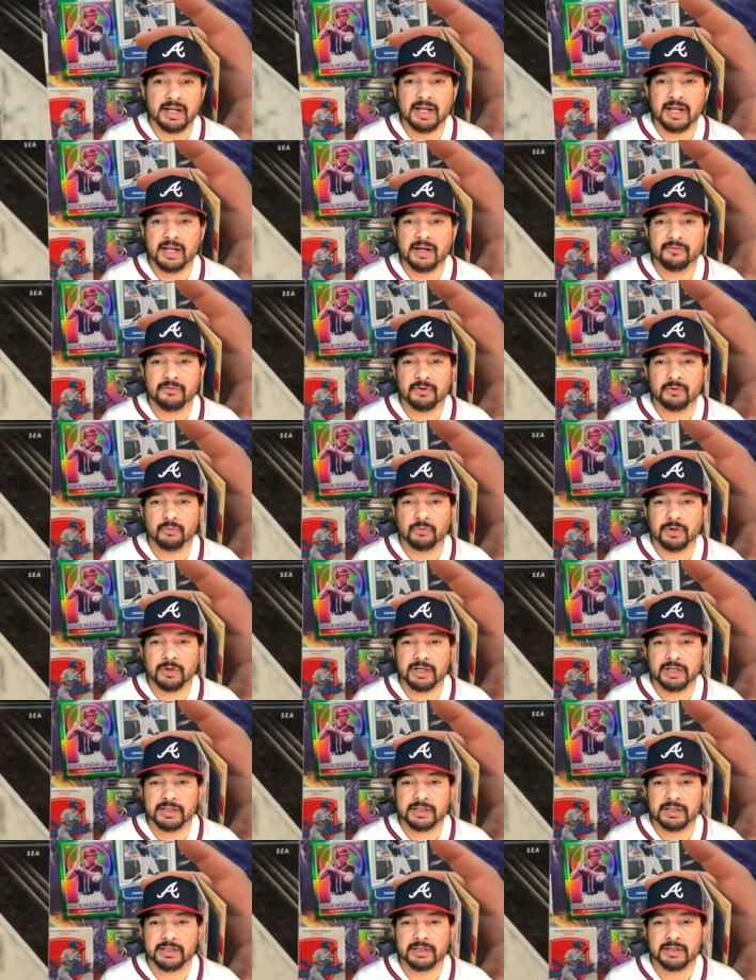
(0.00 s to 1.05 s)
Evan
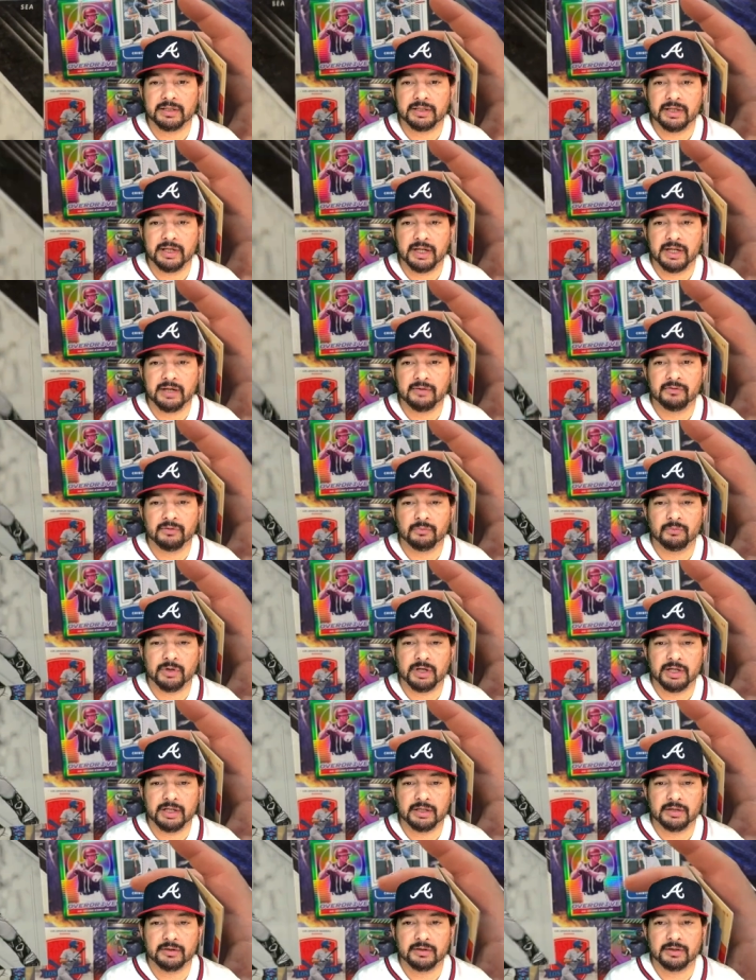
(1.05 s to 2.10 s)
White. Evan White.